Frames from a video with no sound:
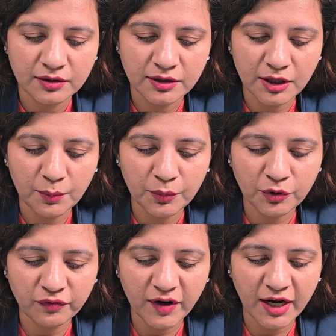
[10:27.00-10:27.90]
the number
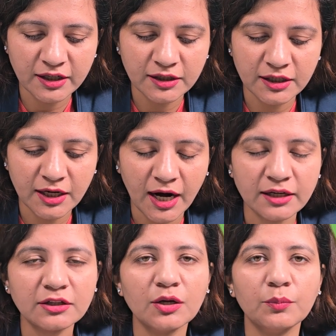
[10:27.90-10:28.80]
of adenine
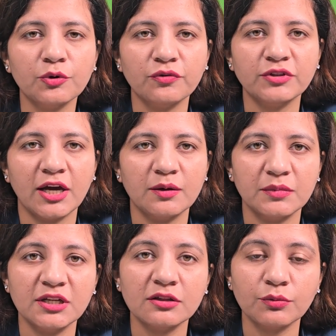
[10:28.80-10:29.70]
and the number of
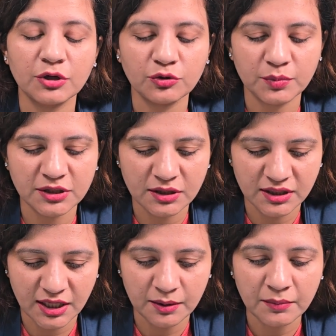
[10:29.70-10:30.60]
thymine is going to be the
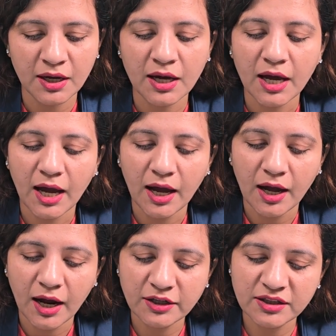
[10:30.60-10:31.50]
same.
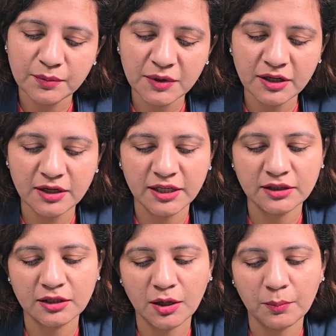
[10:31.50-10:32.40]
And similarly,
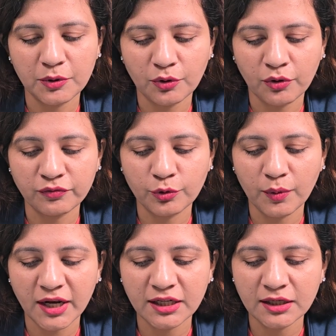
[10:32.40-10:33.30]
the number of
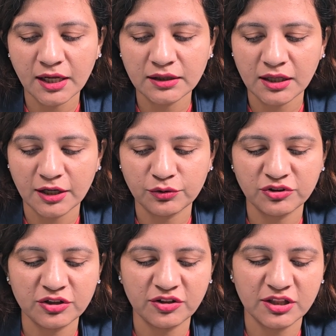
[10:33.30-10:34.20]
guanine and
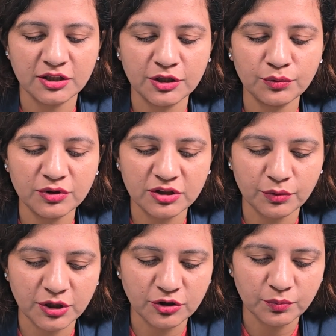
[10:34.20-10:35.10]
cytosine residue is
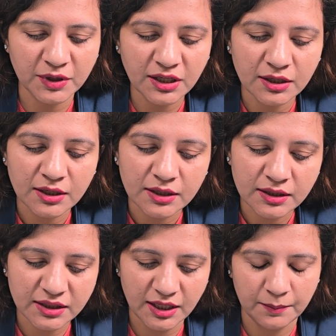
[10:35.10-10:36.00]
going to be
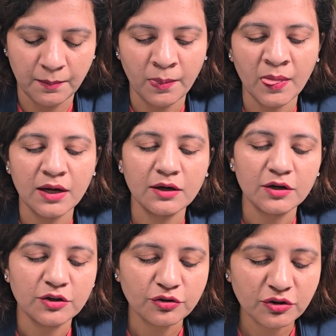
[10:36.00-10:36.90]
same.
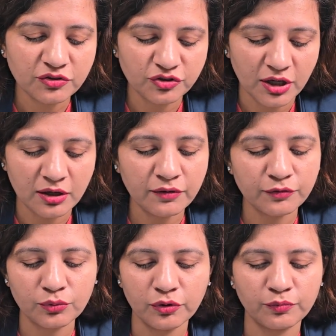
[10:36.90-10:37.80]
So Chargaff
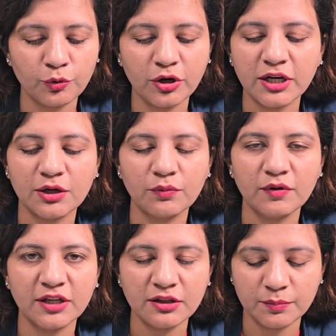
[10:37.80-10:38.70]
rule of molar
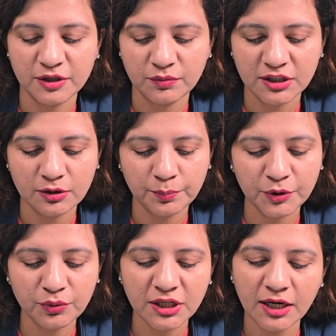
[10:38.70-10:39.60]
equivalence between the
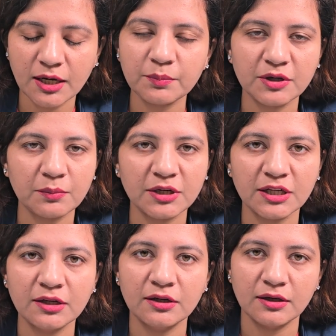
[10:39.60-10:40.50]
purine and
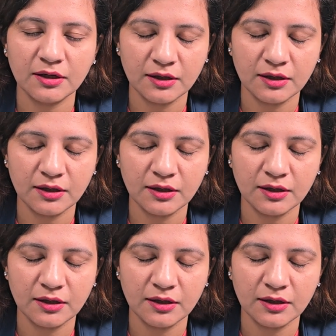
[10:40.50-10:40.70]
pyrimidine